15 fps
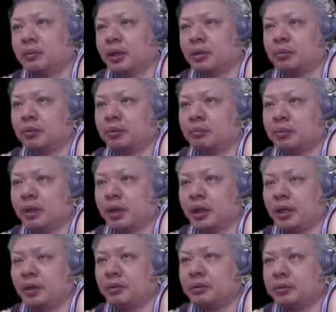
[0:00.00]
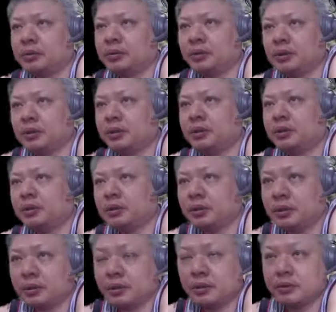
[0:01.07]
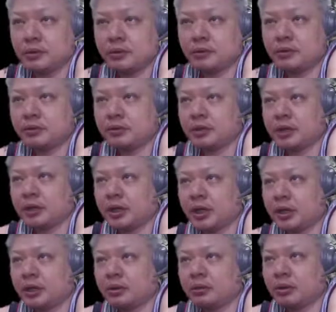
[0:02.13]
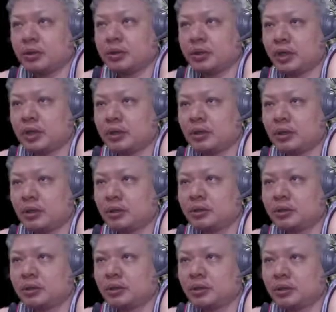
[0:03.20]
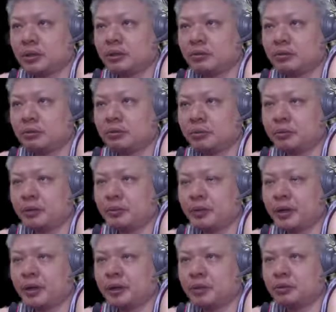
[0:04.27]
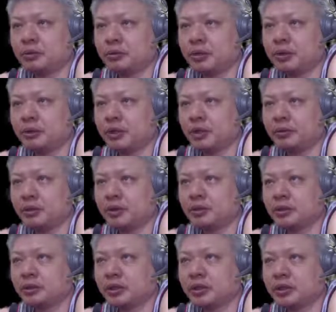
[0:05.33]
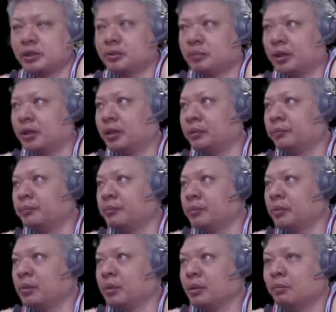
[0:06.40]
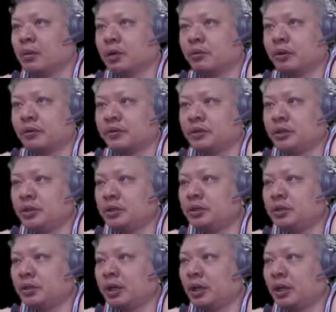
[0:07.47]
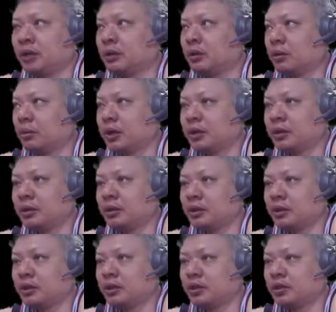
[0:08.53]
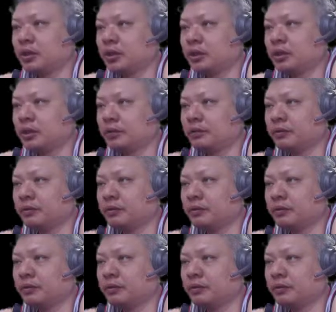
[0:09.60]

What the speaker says: play C, retreat the cannon to attack the horse, preparing to trade chariots in this manner. Black would have seized and commanded the initiative.